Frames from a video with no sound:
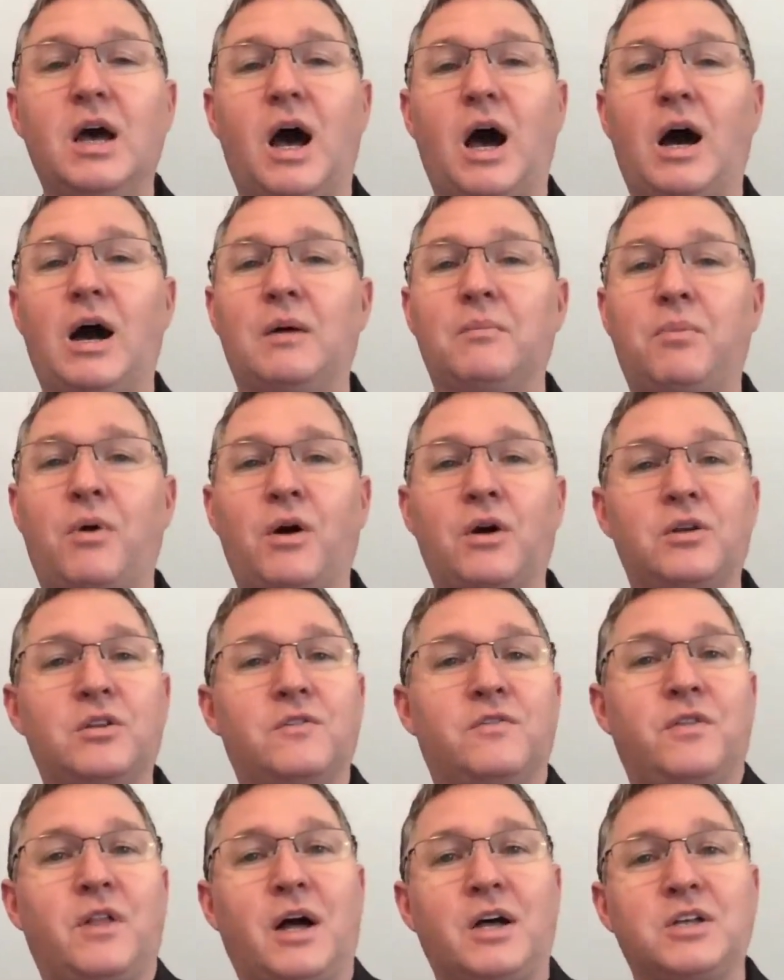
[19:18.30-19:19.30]
Part of the
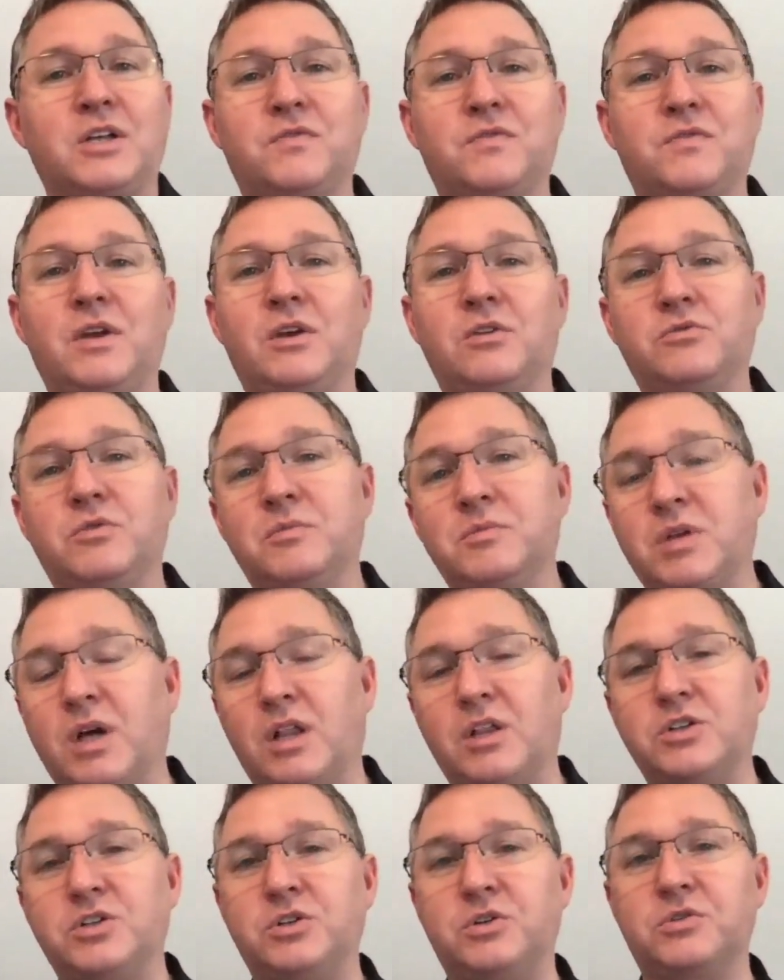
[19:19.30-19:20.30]
philosophy at
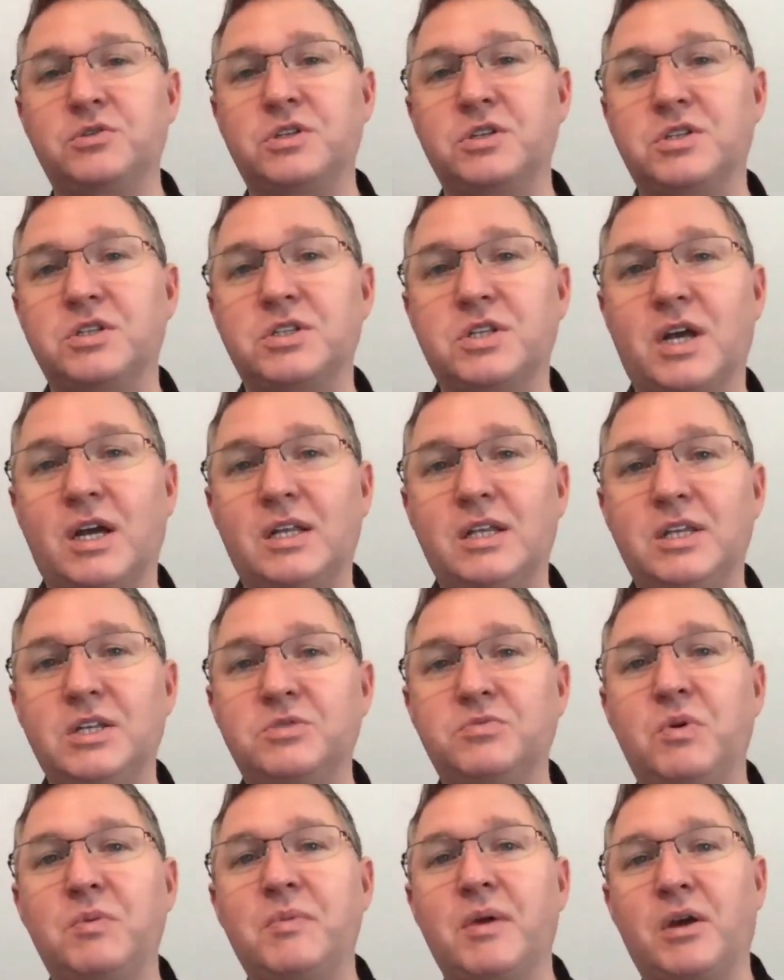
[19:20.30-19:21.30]
Rheumatology Nurses Society is
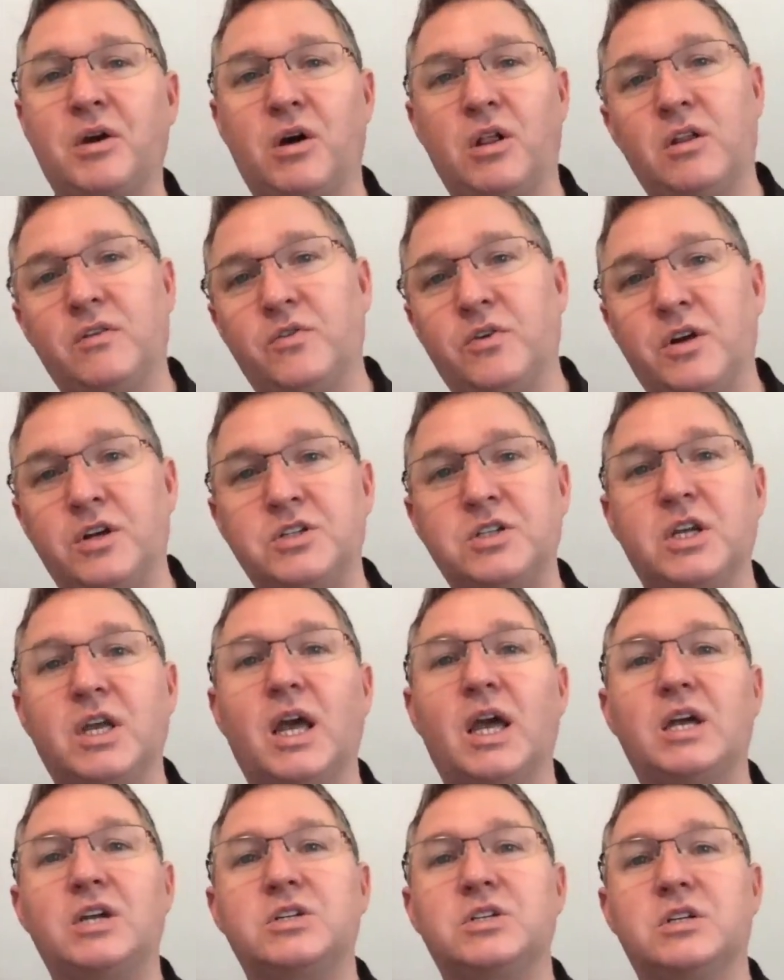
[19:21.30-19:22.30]
we make all of our
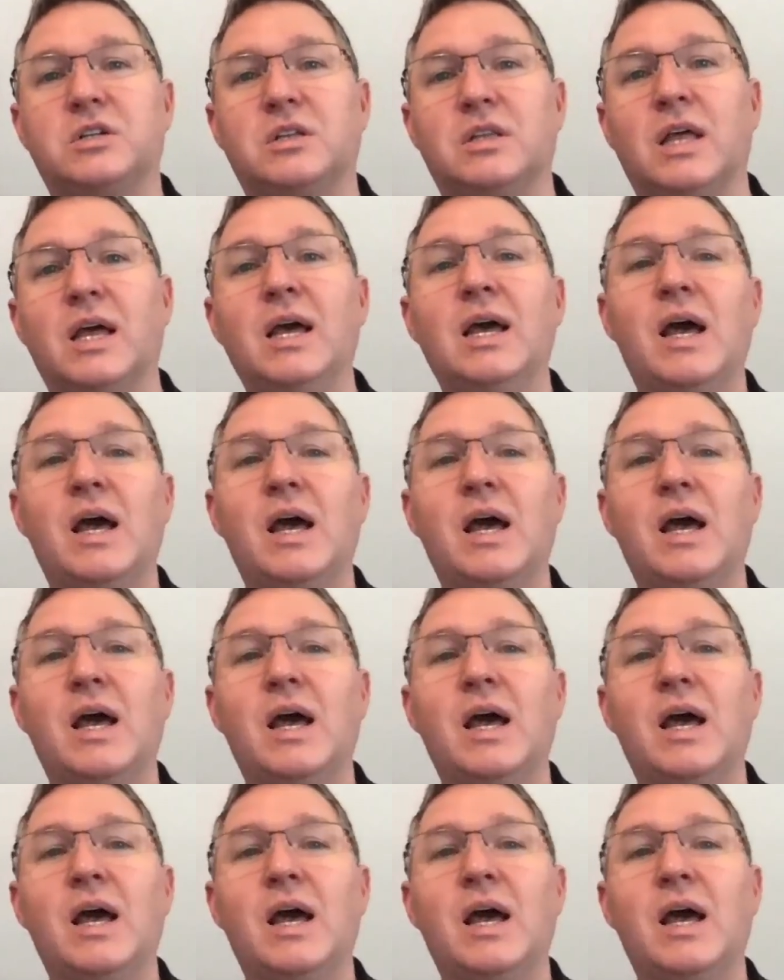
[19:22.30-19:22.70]
education